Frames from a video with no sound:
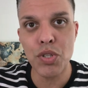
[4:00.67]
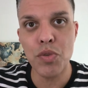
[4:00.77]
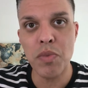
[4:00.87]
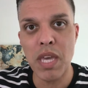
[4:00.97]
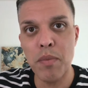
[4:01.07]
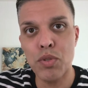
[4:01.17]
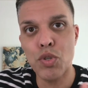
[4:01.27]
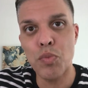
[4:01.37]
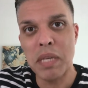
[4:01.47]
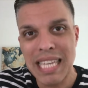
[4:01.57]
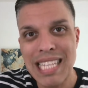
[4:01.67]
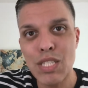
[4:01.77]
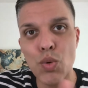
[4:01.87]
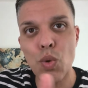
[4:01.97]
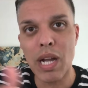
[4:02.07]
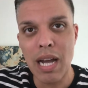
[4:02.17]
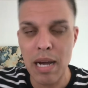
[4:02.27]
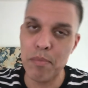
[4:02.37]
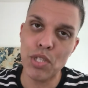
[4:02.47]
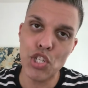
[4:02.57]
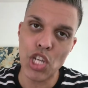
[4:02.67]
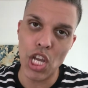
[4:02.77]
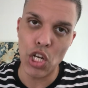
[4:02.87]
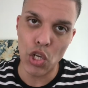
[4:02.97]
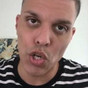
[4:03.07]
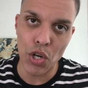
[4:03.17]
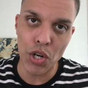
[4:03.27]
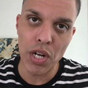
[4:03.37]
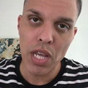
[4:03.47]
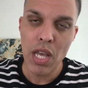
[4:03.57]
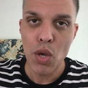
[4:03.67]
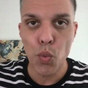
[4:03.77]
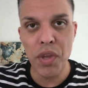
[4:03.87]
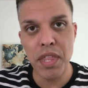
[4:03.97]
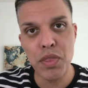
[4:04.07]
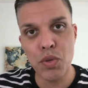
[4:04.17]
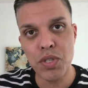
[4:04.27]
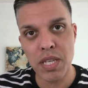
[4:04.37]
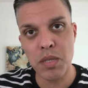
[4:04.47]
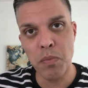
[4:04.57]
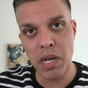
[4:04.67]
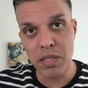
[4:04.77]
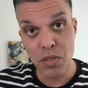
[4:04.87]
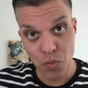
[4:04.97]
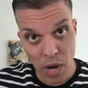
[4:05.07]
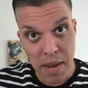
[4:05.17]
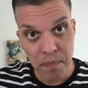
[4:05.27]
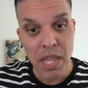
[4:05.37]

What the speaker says: to be able to begin to accomplish and learn within those 6 months, right?